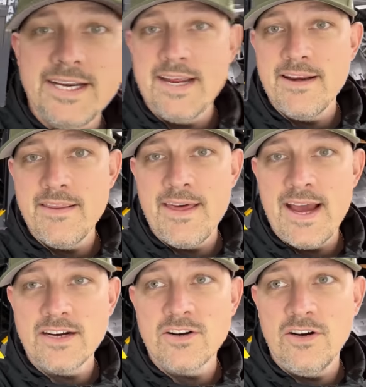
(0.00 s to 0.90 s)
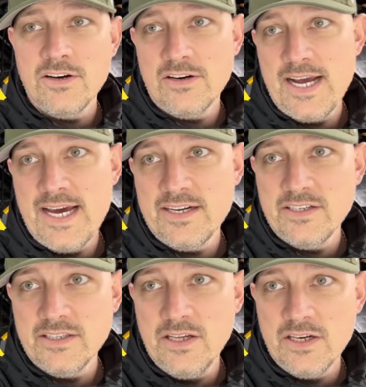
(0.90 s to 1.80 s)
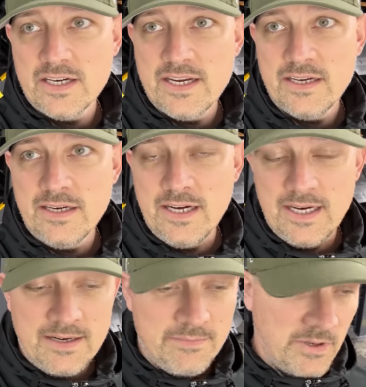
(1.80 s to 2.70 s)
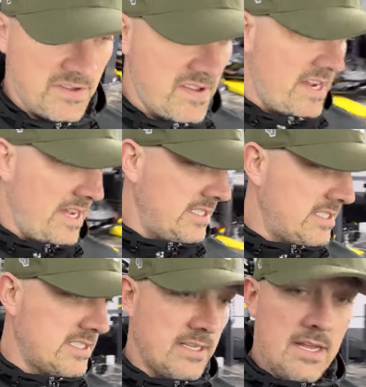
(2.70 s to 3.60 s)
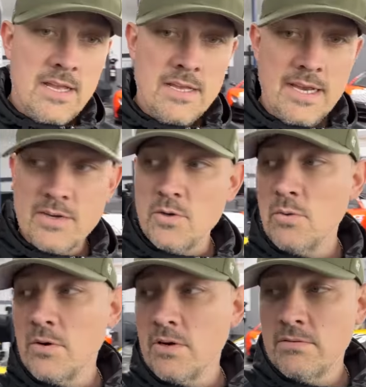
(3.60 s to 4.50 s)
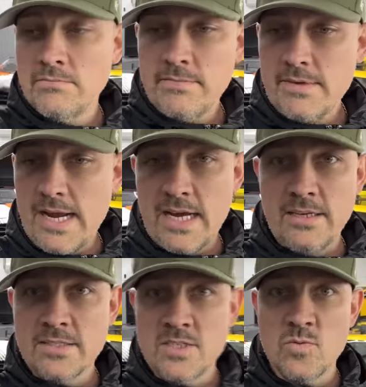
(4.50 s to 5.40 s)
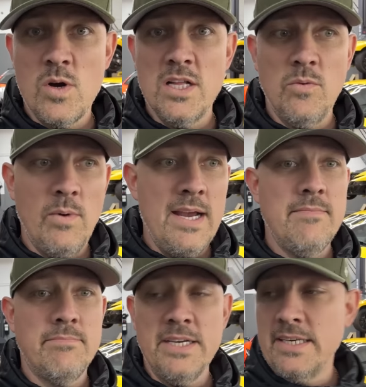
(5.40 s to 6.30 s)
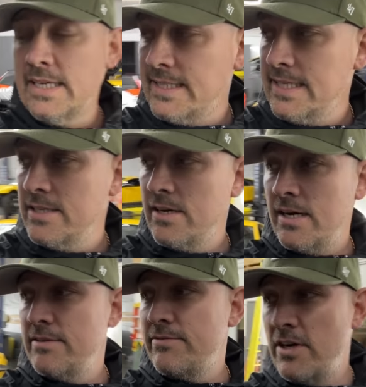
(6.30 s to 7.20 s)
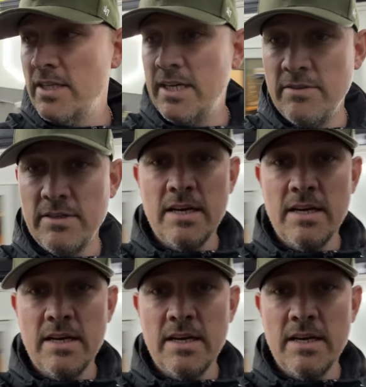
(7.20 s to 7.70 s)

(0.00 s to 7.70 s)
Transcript: in that car. I had a good look, uh, both sides. I don't know where Alex's wallet went, but it did not fall out